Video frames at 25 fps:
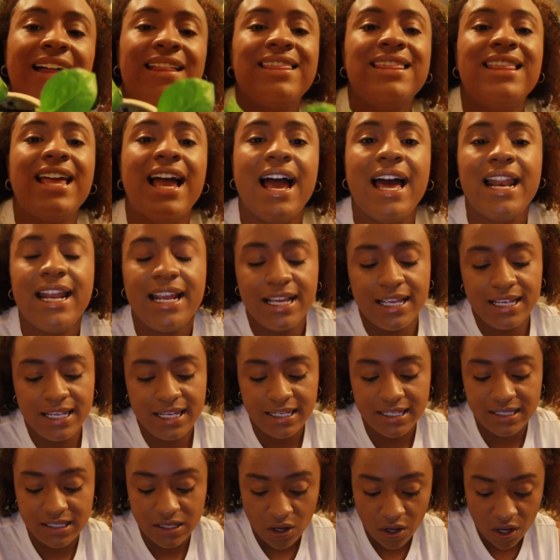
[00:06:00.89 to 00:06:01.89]
that
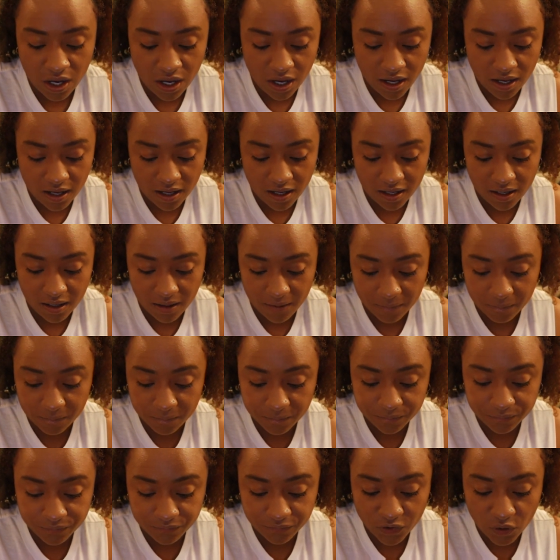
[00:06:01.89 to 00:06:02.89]
is
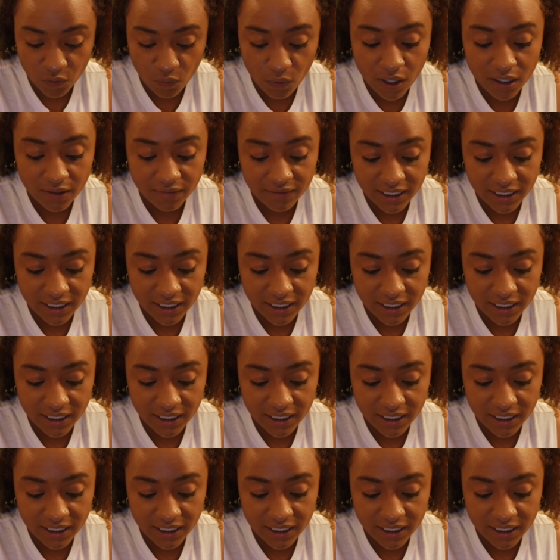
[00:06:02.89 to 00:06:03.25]
one